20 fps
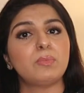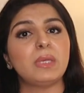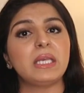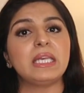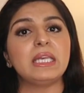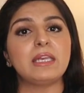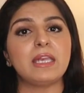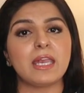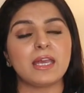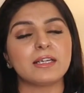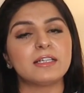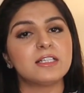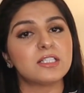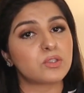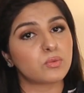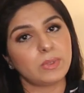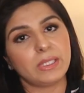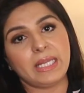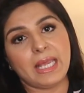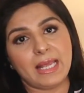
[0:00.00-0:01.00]
making
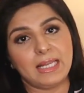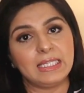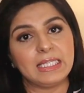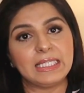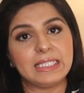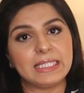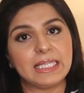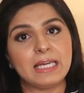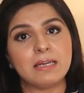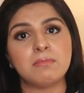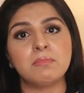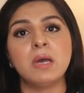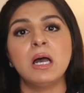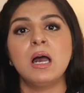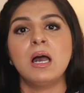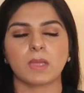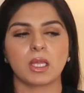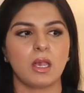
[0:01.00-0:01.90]
errors when handling them.